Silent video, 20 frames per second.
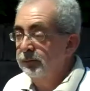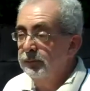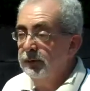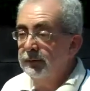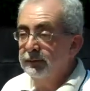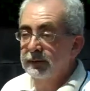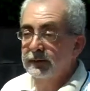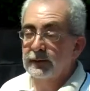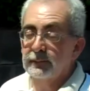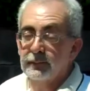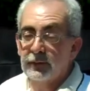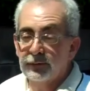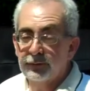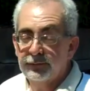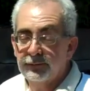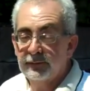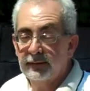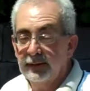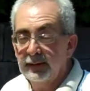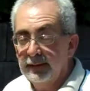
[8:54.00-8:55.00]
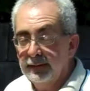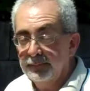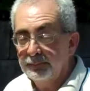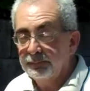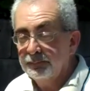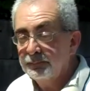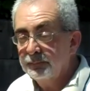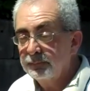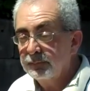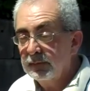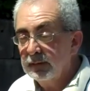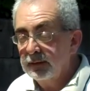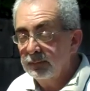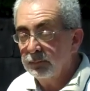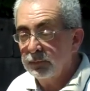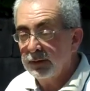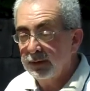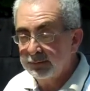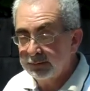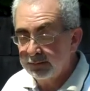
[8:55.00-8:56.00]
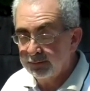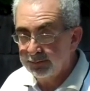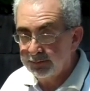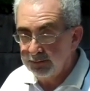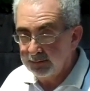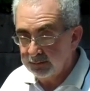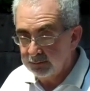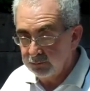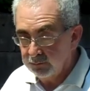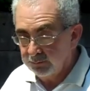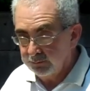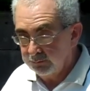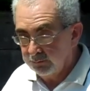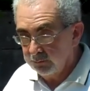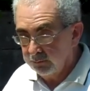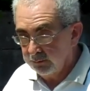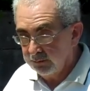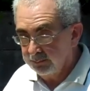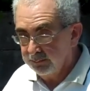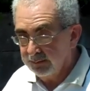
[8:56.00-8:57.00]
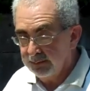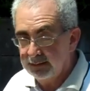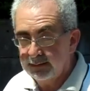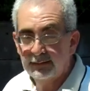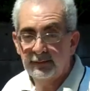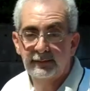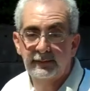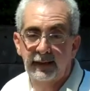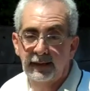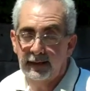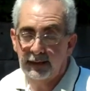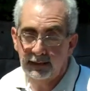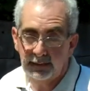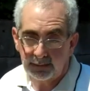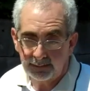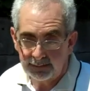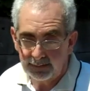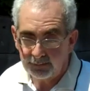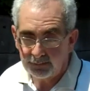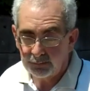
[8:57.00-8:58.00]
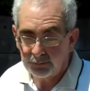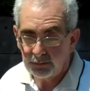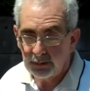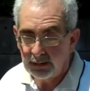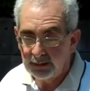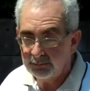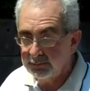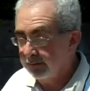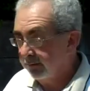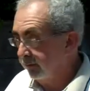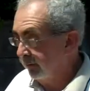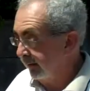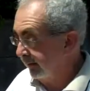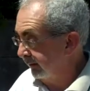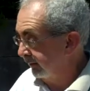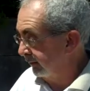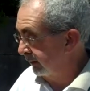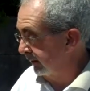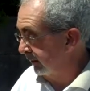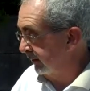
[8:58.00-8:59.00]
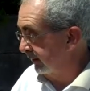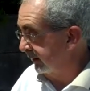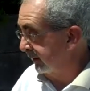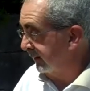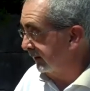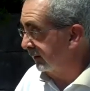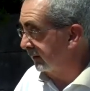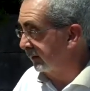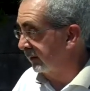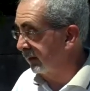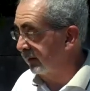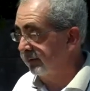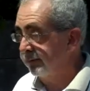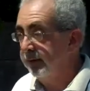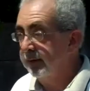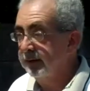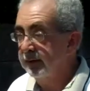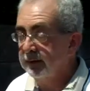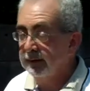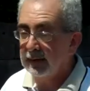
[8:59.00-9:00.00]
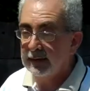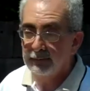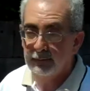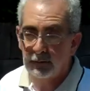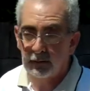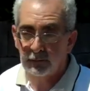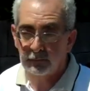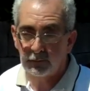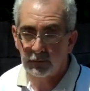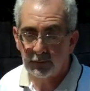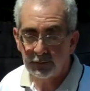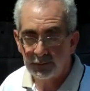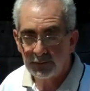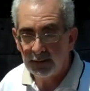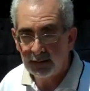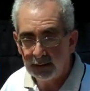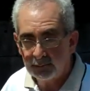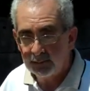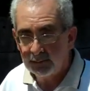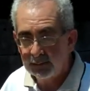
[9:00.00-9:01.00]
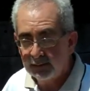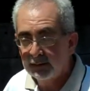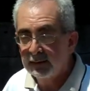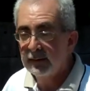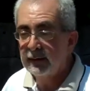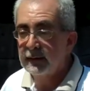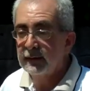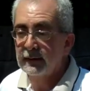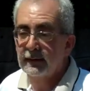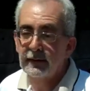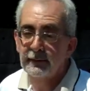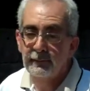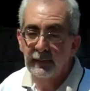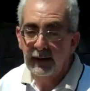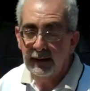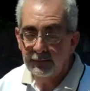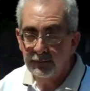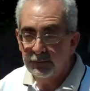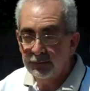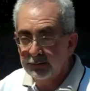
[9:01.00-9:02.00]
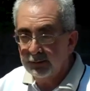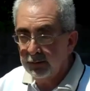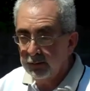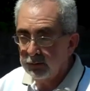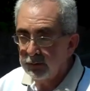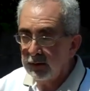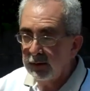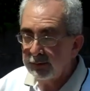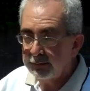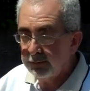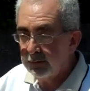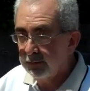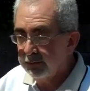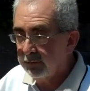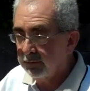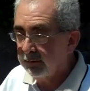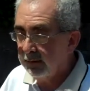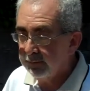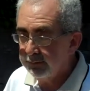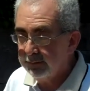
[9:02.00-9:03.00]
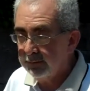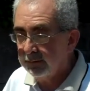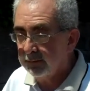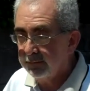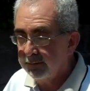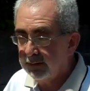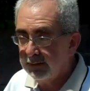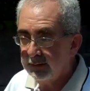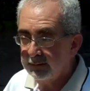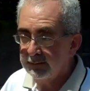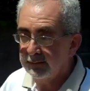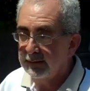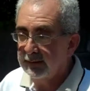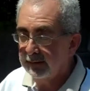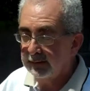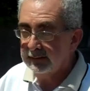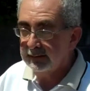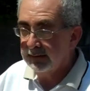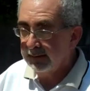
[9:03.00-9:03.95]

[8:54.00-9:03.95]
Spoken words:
Probably the most impressive thing is going to be taking the test drive in the Grand Cherokee. You're going to find a level of refinement that matches the crossover SUVs like